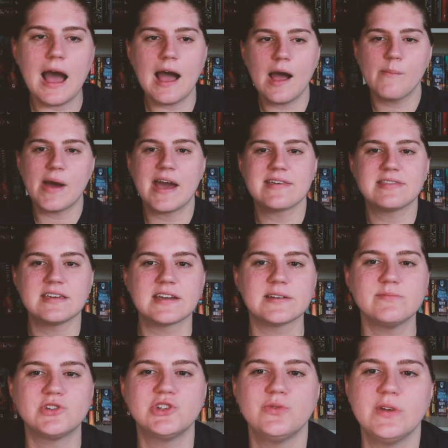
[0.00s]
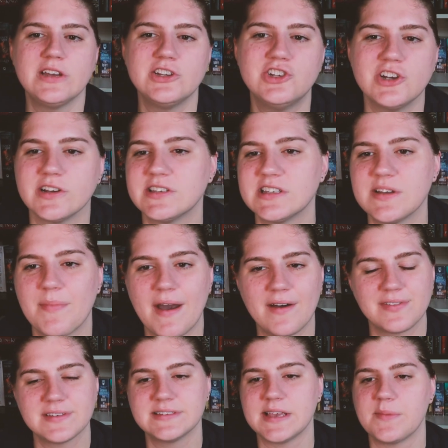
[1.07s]
I think I'm doing just
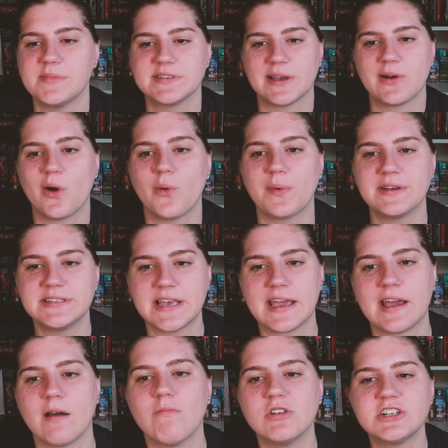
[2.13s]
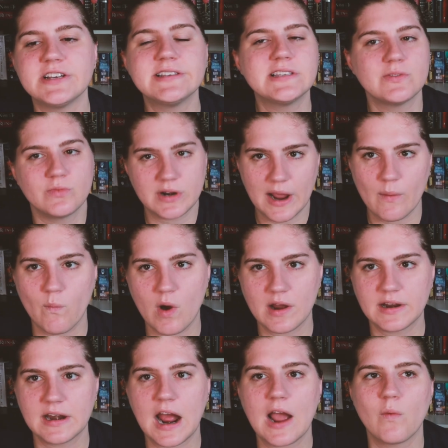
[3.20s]
about the same as I always am, which isn't what I
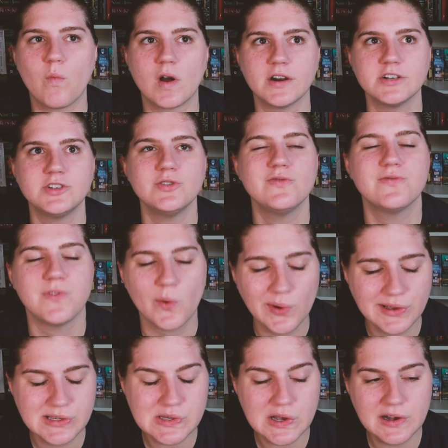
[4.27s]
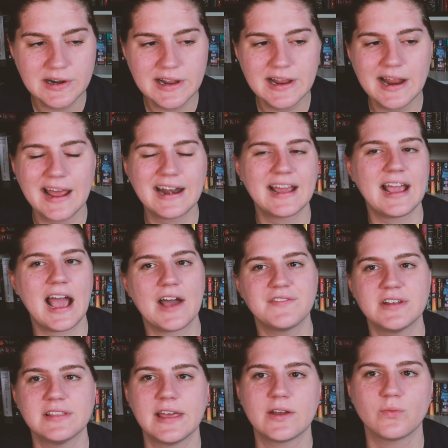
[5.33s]
wanted. I wanted to focus on it and I
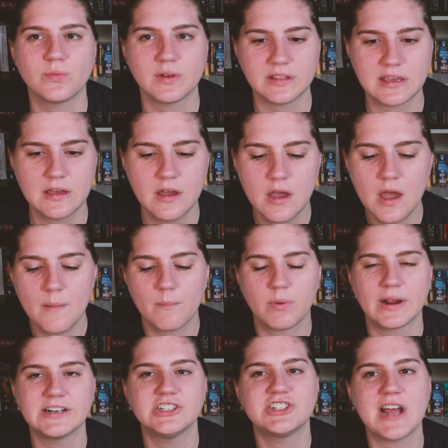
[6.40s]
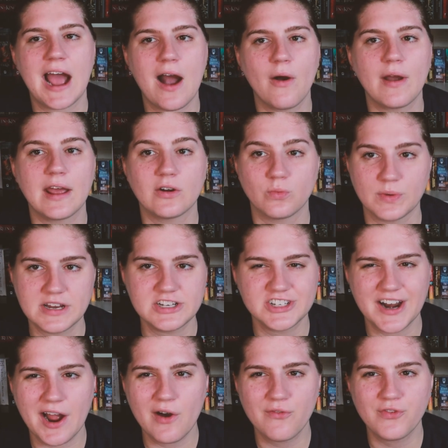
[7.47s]
haven't like really branched out and
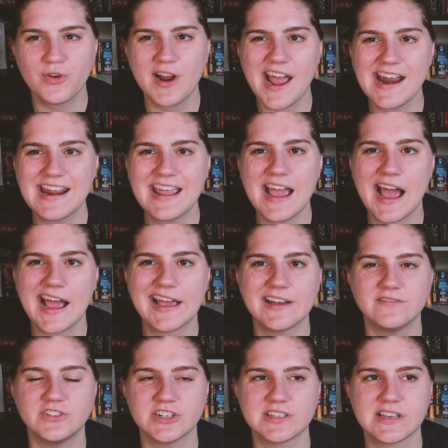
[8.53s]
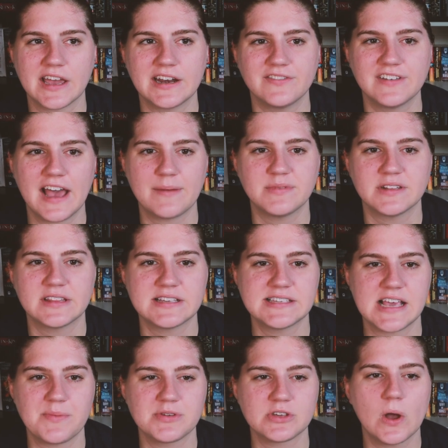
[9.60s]
reached out for any. I have just kind of kept it the
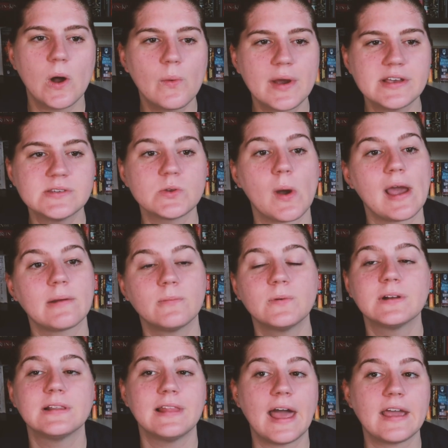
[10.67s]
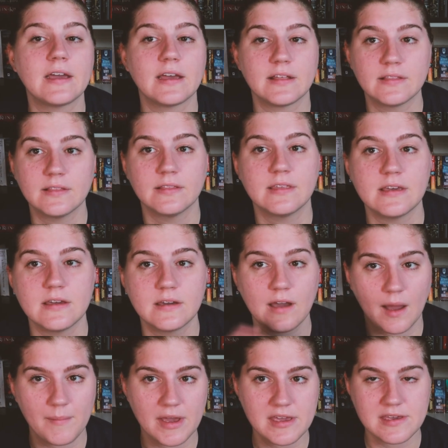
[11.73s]
same as always. So I would like in the
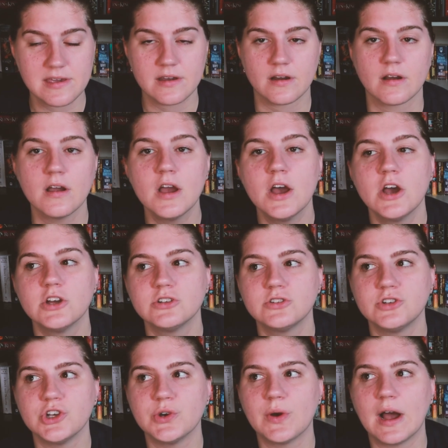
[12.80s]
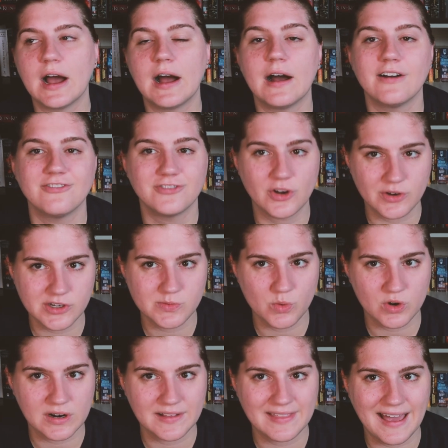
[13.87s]
coming year to focus
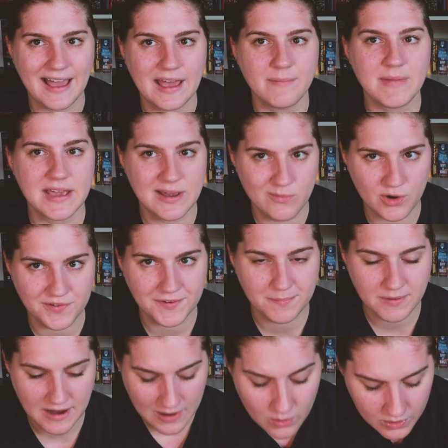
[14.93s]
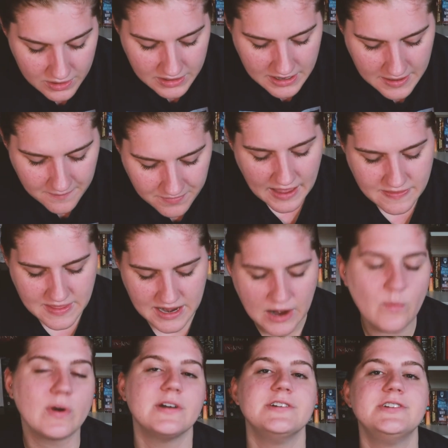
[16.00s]
more on that and make it more of a priority. And then
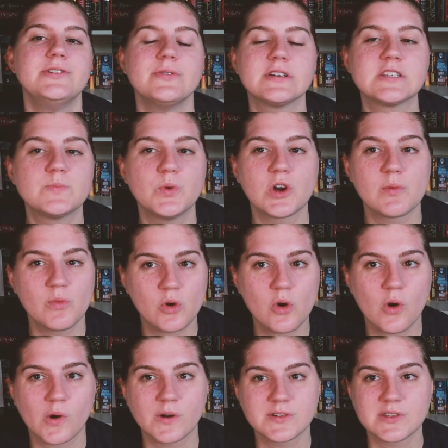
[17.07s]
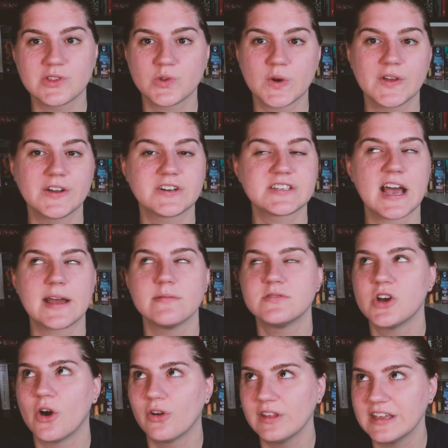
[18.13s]
I wanted to explore more horrors and thrillers. I am
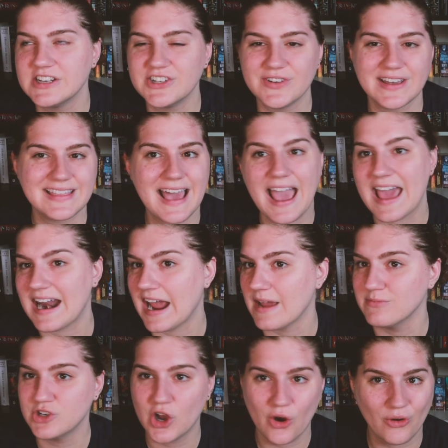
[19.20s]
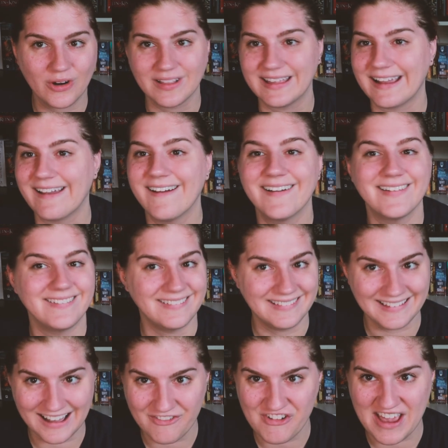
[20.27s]
totally doing that and I am totally
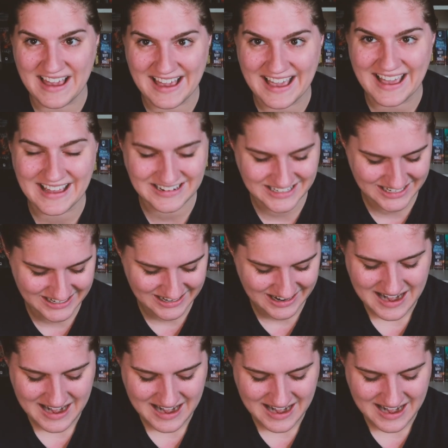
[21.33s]
loving it.